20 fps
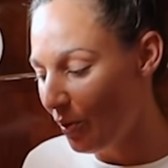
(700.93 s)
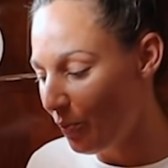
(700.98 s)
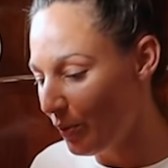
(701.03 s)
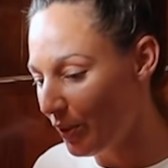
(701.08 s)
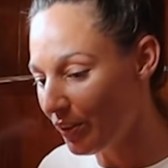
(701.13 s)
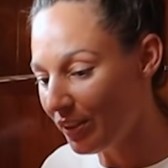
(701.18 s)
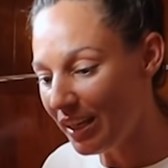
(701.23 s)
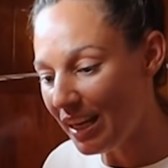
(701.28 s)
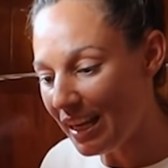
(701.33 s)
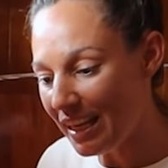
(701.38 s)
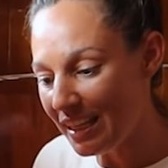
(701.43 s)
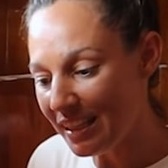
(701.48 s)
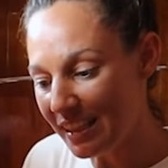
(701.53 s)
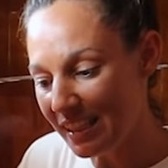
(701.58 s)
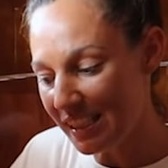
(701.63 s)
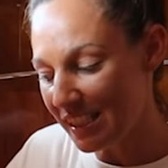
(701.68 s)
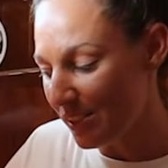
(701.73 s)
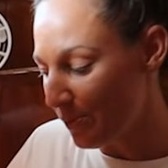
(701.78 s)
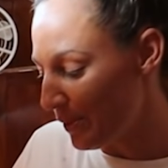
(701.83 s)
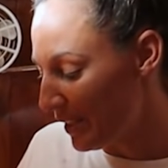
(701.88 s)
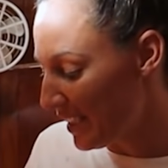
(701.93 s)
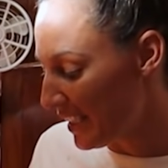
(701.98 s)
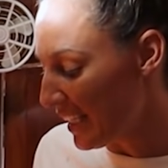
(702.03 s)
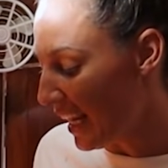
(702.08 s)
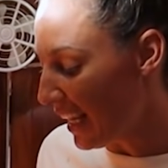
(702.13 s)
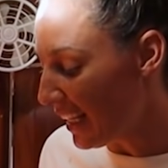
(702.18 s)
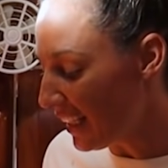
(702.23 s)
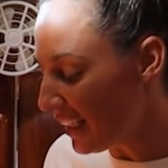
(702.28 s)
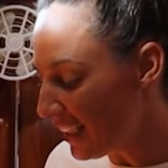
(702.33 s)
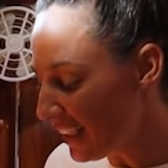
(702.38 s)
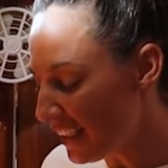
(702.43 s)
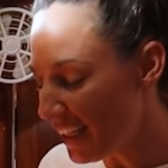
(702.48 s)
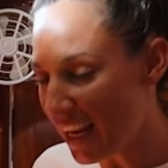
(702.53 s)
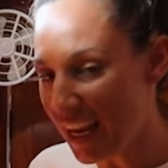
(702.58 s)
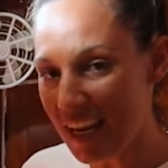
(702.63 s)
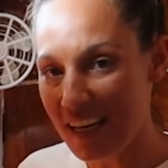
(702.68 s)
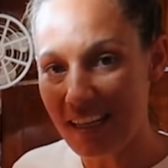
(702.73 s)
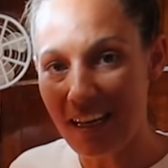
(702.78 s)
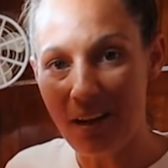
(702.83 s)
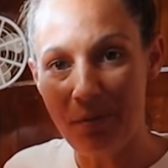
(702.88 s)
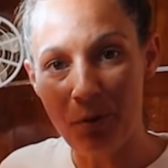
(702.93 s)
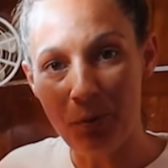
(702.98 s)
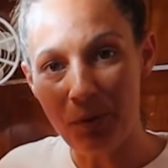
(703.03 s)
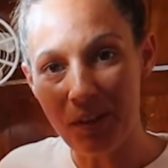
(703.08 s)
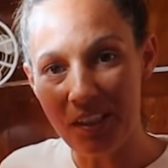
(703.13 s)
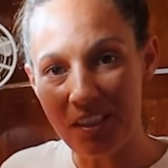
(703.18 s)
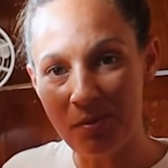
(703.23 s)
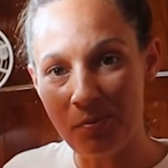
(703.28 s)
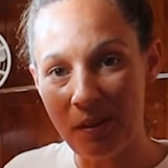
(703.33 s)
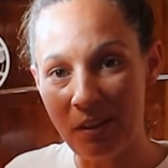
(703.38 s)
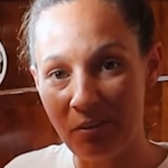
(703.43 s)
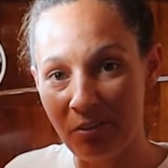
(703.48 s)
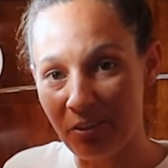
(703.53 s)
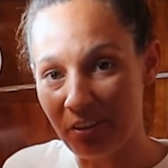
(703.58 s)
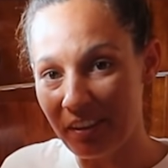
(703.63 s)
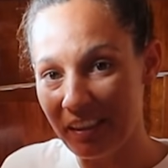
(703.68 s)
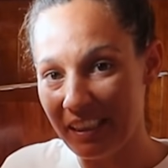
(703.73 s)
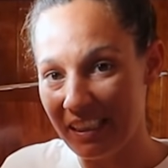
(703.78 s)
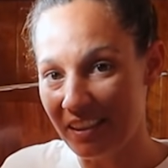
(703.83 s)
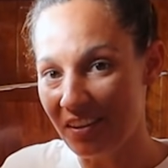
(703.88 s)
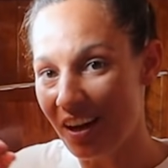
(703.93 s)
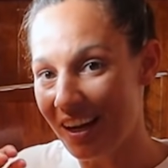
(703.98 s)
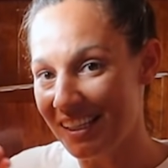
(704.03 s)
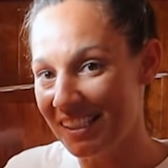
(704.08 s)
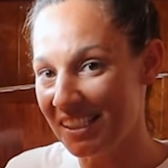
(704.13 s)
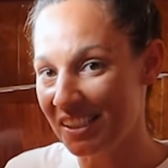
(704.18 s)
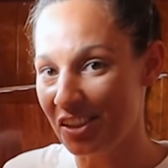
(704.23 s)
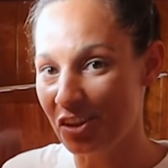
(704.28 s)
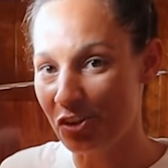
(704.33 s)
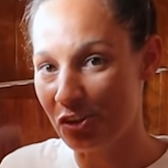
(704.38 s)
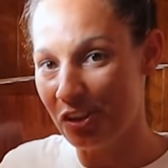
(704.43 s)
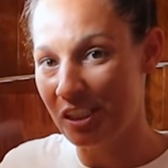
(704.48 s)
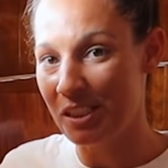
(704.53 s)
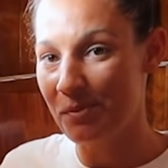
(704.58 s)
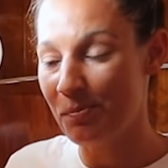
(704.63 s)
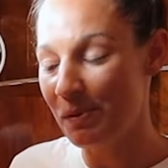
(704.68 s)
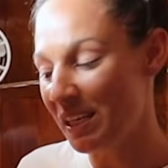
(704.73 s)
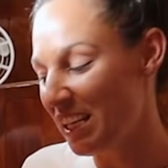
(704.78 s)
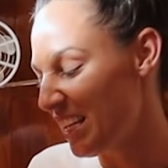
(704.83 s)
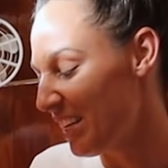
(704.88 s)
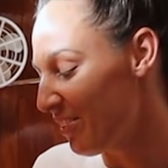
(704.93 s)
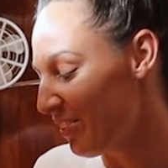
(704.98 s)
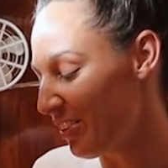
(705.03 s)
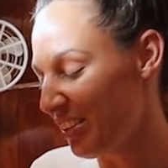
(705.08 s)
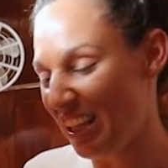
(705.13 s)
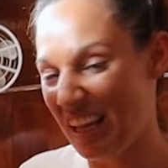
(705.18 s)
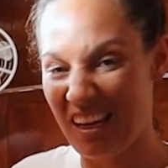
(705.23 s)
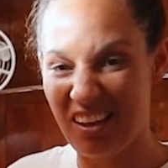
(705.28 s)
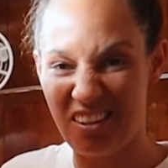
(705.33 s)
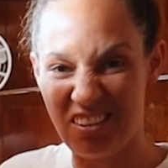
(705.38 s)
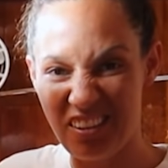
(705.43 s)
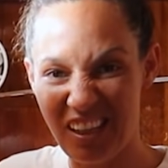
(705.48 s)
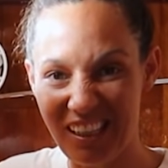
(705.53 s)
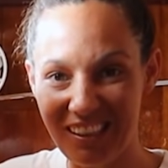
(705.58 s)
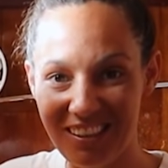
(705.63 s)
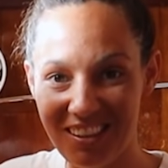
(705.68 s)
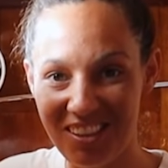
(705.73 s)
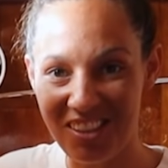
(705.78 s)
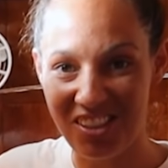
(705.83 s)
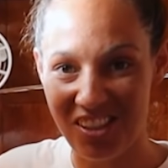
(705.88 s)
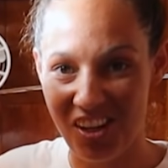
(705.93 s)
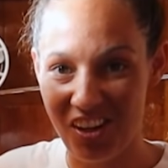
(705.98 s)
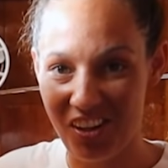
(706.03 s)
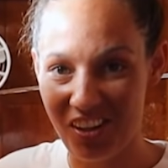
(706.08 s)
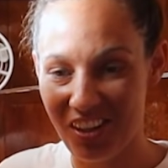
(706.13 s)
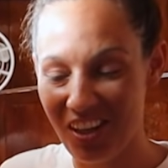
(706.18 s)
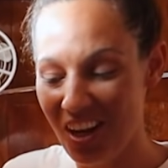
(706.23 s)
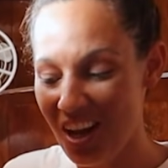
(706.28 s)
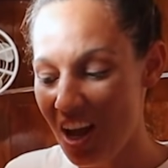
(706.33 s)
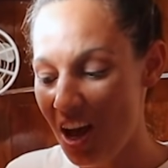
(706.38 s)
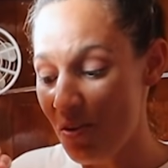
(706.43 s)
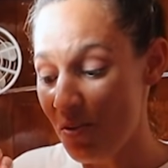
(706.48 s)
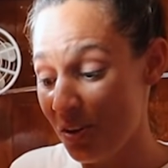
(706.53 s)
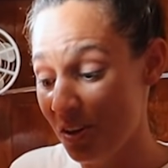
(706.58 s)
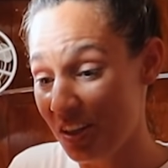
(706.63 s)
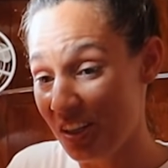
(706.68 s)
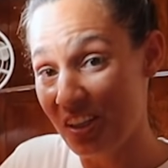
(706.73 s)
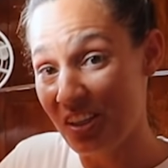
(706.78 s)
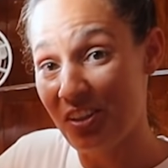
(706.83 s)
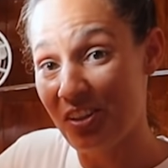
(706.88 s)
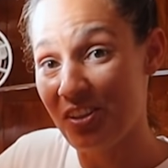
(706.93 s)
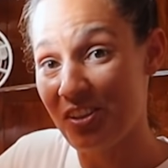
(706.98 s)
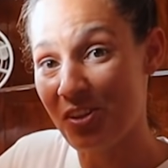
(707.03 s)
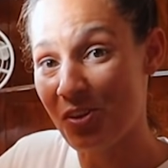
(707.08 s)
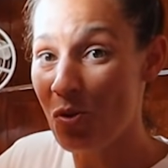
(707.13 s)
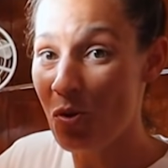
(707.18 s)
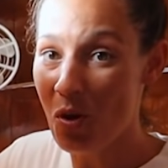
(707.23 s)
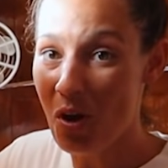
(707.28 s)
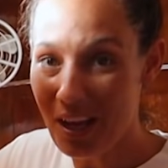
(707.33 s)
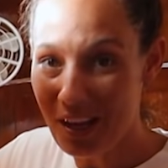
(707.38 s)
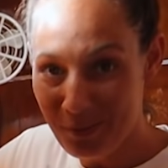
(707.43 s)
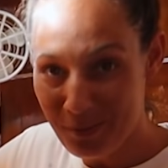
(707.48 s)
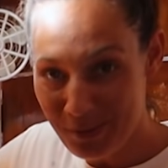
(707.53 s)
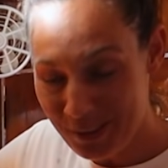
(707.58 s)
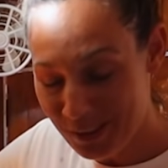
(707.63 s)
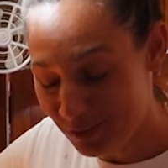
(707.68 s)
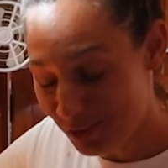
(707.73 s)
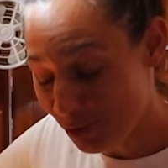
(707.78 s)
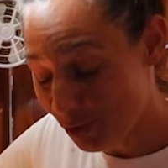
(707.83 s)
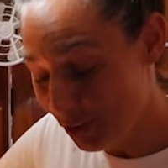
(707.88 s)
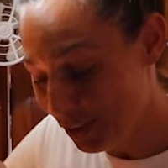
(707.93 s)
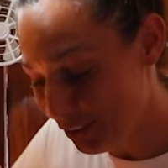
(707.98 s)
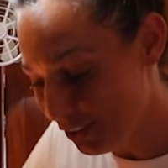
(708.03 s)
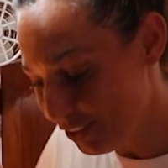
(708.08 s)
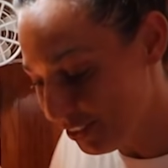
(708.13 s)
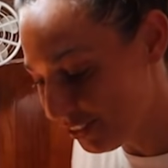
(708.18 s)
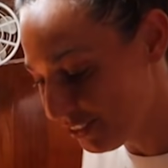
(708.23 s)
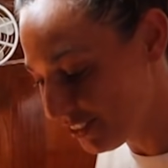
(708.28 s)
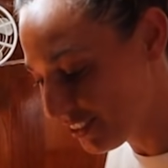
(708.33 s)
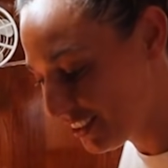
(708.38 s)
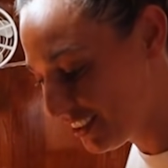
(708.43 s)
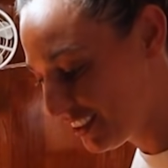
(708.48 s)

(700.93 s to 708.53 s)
We're going to eat this with salad, and we want it to be really nice and crispy. We want that crunch, so we're going to use quite a bit of oil.